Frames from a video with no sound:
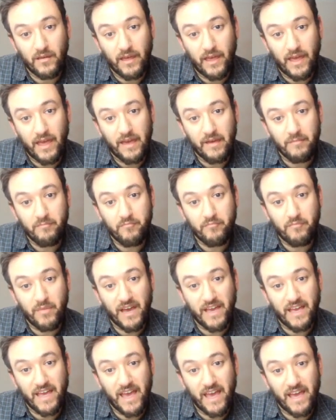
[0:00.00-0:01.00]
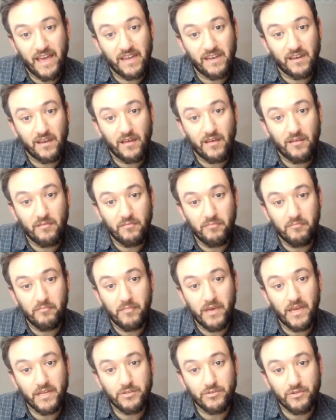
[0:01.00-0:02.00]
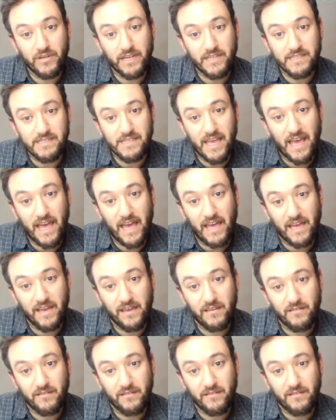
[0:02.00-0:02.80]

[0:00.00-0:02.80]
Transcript: m by n matrix A.